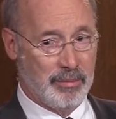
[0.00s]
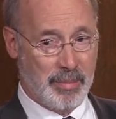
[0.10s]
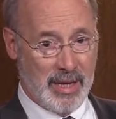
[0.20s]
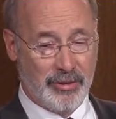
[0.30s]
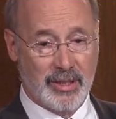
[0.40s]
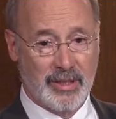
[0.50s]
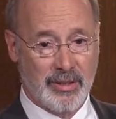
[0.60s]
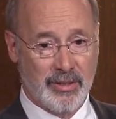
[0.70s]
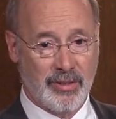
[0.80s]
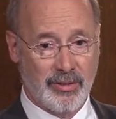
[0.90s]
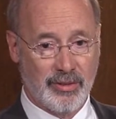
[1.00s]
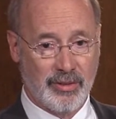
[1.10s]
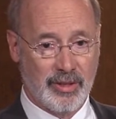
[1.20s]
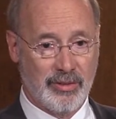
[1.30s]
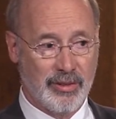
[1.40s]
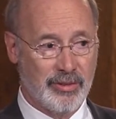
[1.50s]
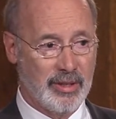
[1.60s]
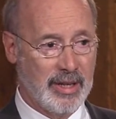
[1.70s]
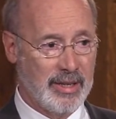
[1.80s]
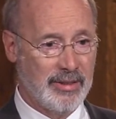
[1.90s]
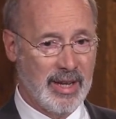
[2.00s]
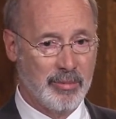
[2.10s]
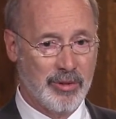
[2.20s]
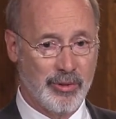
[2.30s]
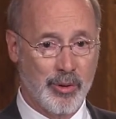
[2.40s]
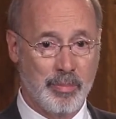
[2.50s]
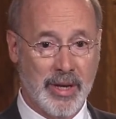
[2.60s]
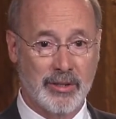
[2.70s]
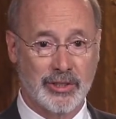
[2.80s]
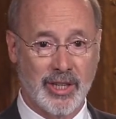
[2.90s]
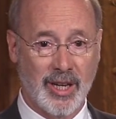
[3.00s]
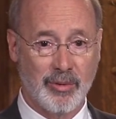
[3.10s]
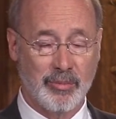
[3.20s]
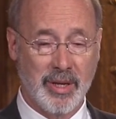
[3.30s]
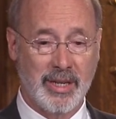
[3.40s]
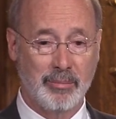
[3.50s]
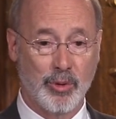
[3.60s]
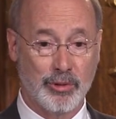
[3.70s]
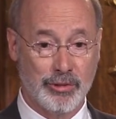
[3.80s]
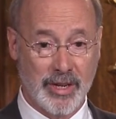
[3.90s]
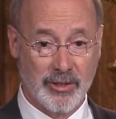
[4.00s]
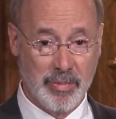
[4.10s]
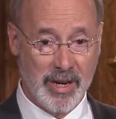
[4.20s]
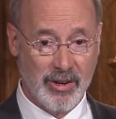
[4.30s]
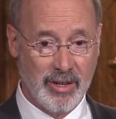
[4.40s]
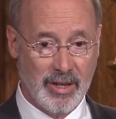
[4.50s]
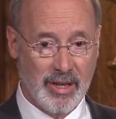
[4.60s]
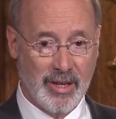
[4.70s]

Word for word: basically this is, this is an attempt to do a better job of making more transparent